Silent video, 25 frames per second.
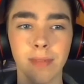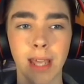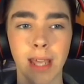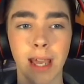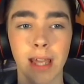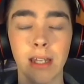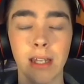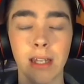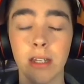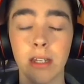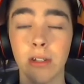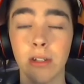
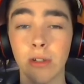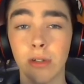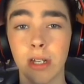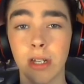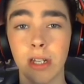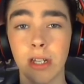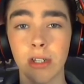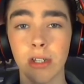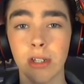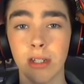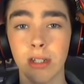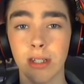he
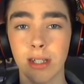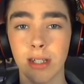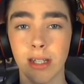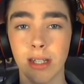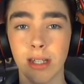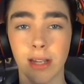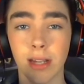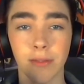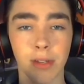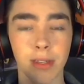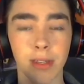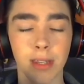learned that you
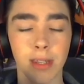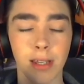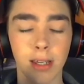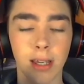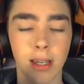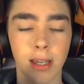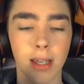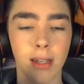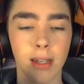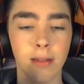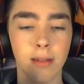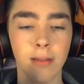could buy
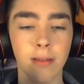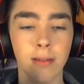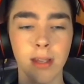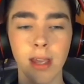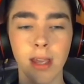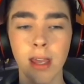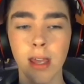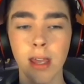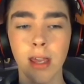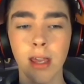a rock,